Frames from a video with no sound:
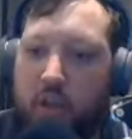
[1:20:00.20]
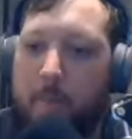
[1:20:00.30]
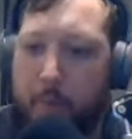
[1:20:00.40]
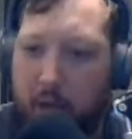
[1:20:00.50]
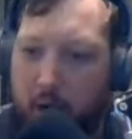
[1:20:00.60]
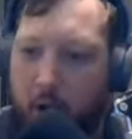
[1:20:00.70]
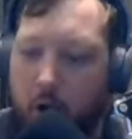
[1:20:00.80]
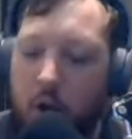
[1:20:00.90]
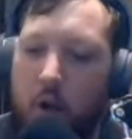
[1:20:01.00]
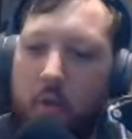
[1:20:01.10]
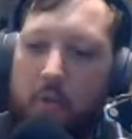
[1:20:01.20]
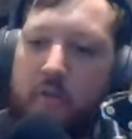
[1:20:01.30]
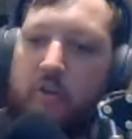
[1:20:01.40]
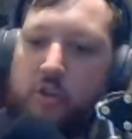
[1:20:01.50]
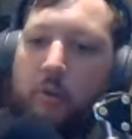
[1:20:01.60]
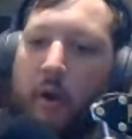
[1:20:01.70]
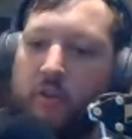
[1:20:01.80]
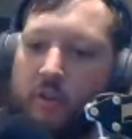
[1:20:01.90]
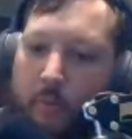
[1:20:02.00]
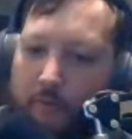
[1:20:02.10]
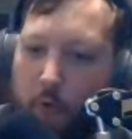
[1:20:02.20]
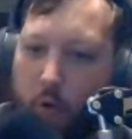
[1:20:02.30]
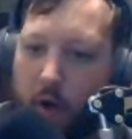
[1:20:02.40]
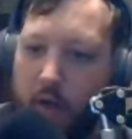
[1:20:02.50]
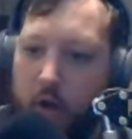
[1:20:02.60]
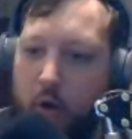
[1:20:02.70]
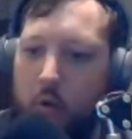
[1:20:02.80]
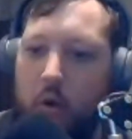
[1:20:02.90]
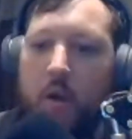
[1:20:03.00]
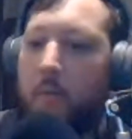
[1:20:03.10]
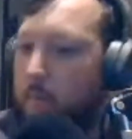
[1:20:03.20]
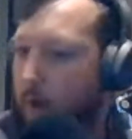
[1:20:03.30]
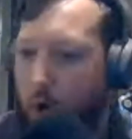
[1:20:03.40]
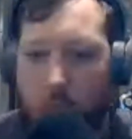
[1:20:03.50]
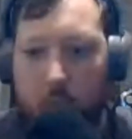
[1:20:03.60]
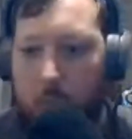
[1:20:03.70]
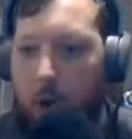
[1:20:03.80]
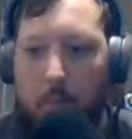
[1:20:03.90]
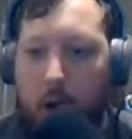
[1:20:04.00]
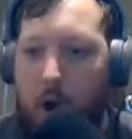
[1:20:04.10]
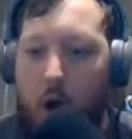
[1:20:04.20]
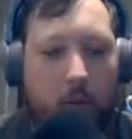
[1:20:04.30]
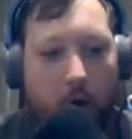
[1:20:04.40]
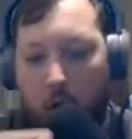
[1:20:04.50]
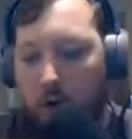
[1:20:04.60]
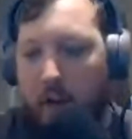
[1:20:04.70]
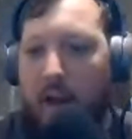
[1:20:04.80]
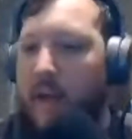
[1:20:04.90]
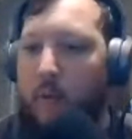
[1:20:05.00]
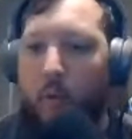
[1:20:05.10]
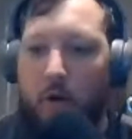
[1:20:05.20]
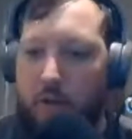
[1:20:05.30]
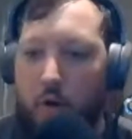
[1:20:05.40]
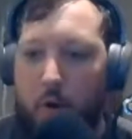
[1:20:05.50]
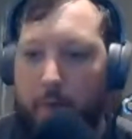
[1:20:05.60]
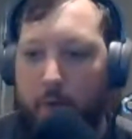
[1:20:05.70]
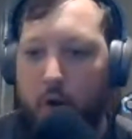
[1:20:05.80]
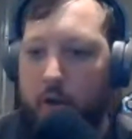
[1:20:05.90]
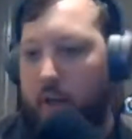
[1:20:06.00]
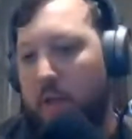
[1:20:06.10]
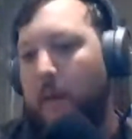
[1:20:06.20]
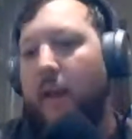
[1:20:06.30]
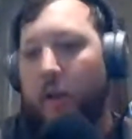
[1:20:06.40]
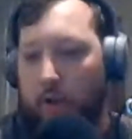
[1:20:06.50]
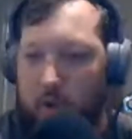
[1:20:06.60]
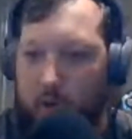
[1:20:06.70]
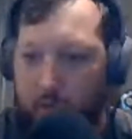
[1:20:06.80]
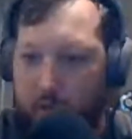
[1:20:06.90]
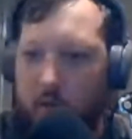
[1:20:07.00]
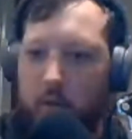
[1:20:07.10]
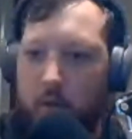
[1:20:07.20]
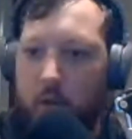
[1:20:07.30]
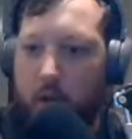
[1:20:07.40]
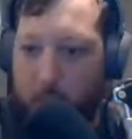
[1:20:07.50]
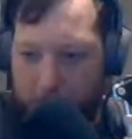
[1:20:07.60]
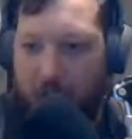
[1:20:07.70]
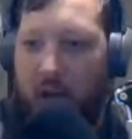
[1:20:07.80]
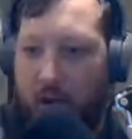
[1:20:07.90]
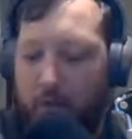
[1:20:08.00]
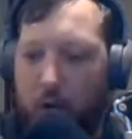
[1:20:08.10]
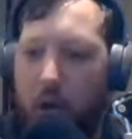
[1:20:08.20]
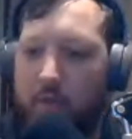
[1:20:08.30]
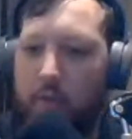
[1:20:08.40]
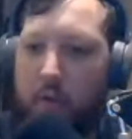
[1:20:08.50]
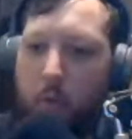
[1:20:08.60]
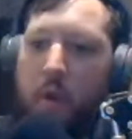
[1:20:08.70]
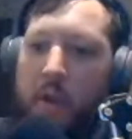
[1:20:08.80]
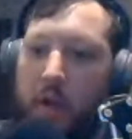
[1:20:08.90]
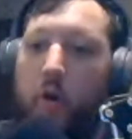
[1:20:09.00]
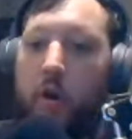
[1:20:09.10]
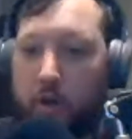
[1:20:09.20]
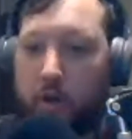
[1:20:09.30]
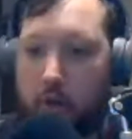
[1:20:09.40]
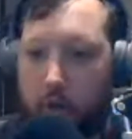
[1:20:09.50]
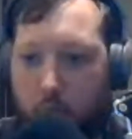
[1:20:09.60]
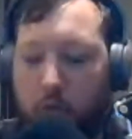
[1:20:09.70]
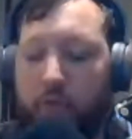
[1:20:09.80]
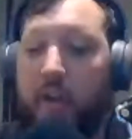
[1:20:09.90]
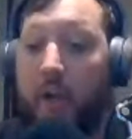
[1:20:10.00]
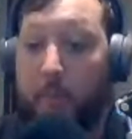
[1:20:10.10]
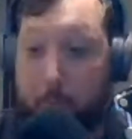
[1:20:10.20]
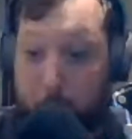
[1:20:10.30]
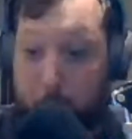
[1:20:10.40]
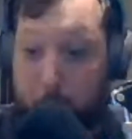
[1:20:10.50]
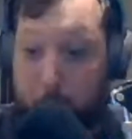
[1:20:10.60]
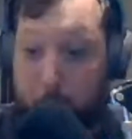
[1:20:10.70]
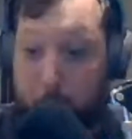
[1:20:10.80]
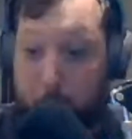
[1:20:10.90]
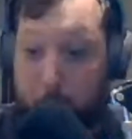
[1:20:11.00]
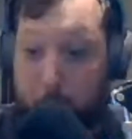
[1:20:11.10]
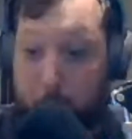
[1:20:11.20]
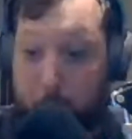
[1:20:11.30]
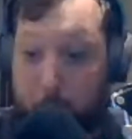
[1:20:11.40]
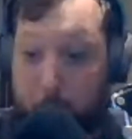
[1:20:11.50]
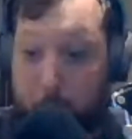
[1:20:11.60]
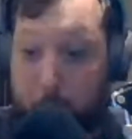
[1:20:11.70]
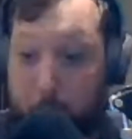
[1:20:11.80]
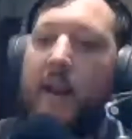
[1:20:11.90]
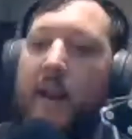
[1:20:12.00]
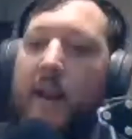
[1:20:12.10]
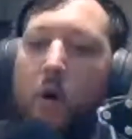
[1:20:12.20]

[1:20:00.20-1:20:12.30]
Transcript: every generation should get better than the generation before it. Our dad, he worked in the oil field and he made a good living. He provided for us so that we could go to good schools and get a good education.